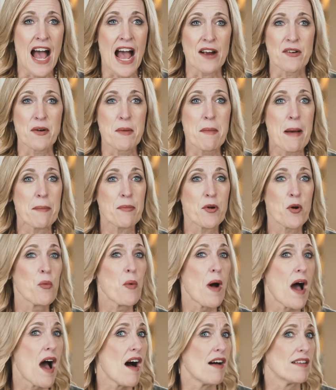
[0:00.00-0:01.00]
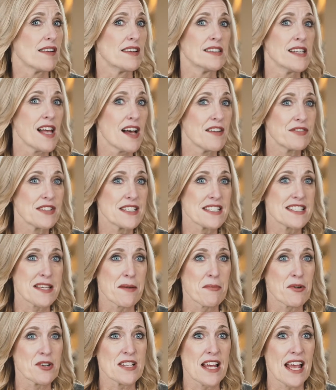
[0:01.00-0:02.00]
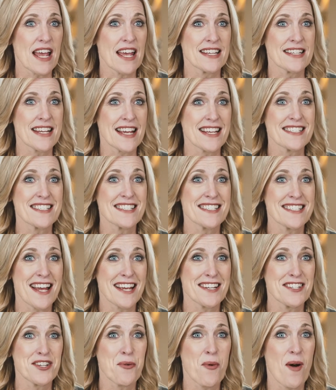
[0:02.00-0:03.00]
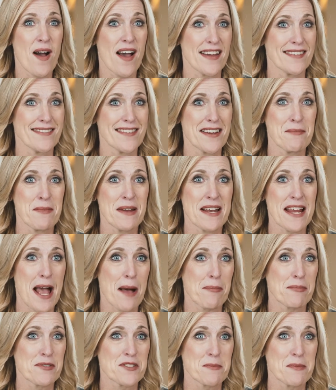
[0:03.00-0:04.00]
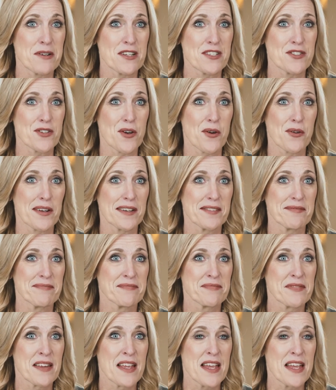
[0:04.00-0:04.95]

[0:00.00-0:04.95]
I remember well a lovely summer day in nineteen ninety-one in Minneapolis, Minnesota.